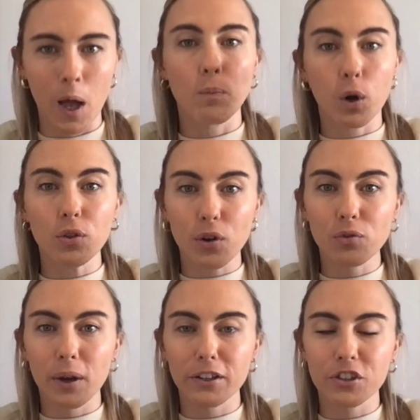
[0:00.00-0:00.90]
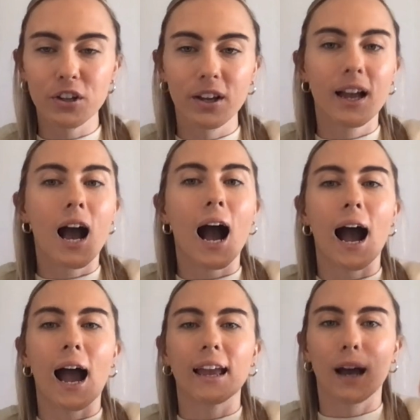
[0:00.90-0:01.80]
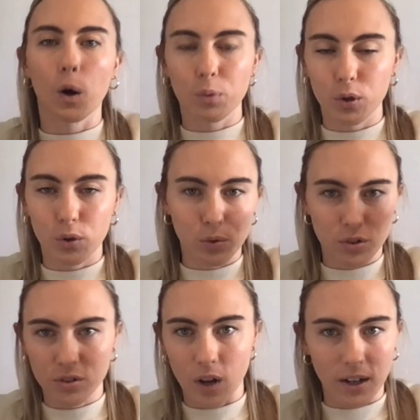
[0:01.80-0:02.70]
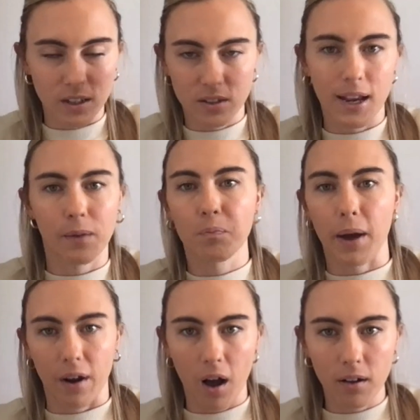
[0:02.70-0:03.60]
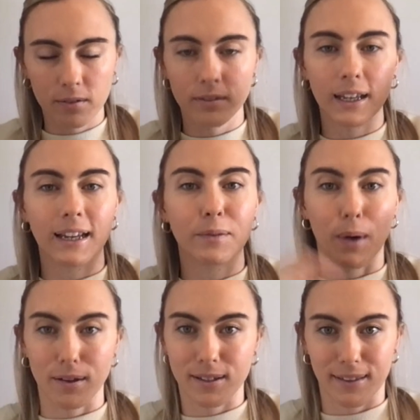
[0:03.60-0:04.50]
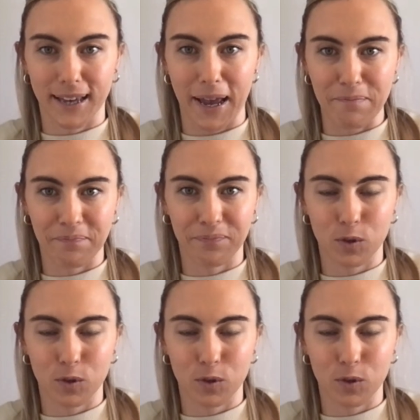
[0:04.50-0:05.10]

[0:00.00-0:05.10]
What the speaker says: Both of which I help you just understand better in Master the Game.